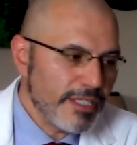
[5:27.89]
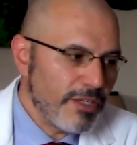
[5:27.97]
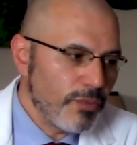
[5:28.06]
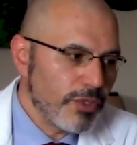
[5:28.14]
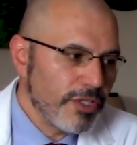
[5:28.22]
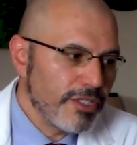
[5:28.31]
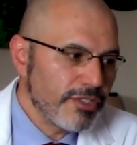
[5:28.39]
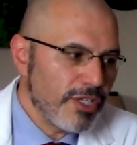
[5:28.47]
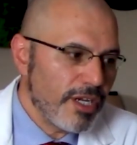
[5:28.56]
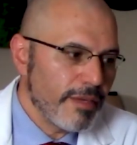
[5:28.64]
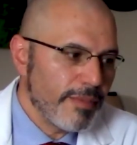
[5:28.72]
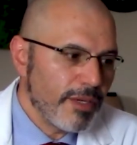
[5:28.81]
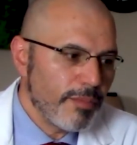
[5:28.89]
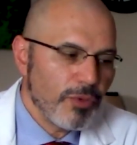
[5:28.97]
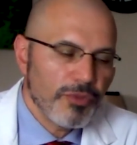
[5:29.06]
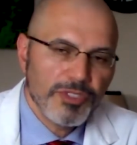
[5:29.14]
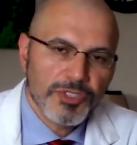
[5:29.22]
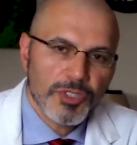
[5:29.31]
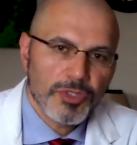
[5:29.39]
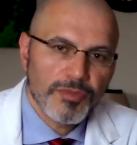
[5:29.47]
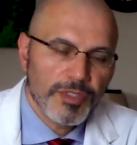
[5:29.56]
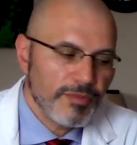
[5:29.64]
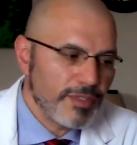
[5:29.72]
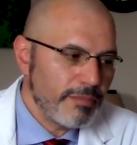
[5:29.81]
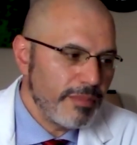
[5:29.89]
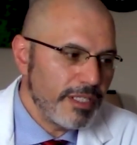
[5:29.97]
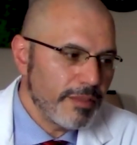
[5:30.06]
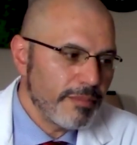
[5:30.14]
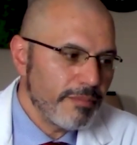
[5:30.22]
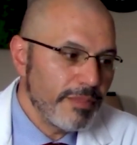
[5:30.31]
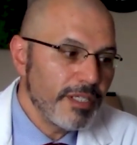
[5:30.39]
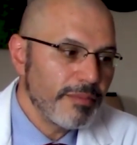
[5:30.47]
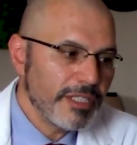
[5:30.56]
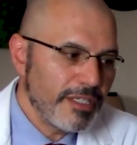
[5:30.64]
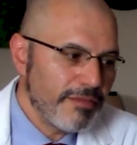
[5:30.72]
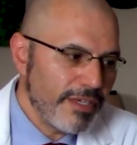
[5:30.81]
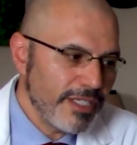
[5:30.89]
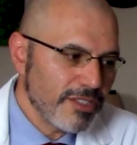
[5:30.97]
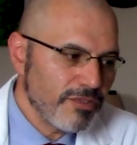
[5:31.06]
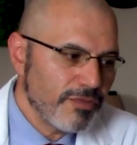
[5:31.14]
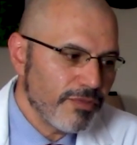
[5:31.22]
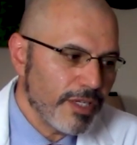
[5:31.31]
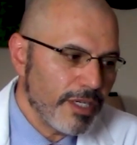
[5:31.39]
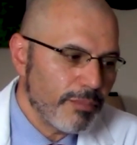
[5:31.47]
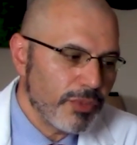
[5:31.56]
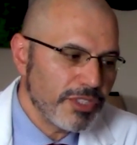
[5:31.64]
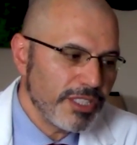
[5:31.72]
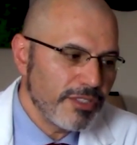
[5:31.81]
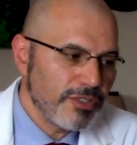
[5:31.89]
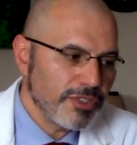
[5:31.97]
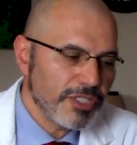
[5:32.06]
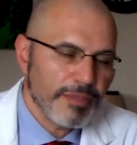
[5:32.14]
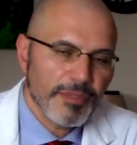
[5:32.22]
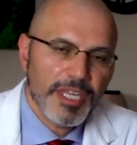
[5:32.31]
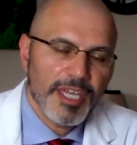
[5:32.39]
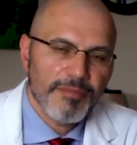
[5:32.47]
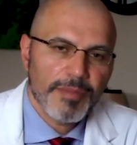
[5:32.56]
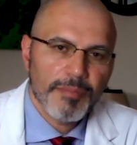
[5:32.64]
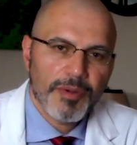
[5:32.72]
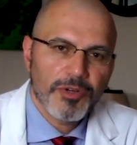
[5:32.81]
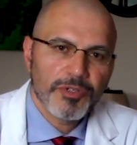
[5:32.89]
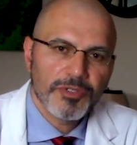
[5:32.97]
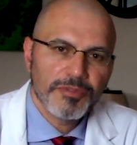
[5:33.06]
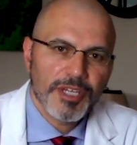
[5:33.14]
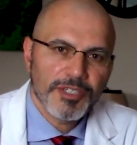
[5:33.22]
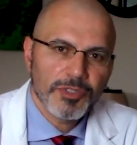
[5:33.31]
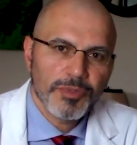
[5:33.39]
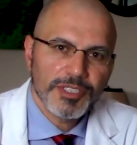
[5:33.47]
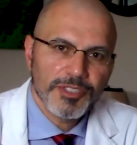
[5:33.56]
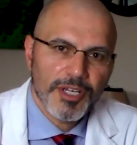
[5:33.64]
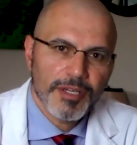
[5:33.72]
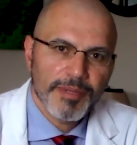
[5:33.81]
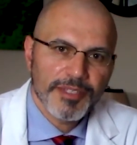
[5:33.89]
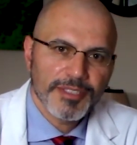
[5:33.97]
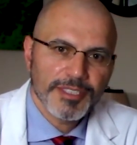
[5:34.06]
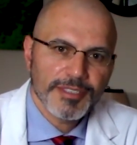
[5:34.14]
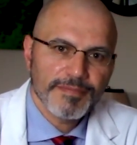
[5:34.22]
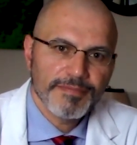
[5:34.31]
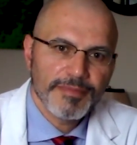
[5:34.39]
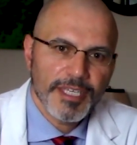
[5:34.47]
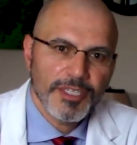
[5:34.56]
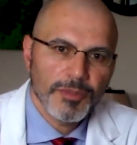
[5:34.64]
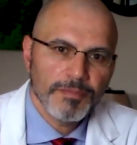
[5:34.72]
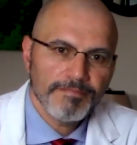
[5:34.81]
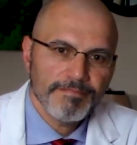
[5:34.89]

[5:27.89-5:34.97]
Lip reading: and we're going to talk about both conservative and minimally invasive procedures, and I'm going to have my partner, Dr. Rudd, talk about this. Thank you.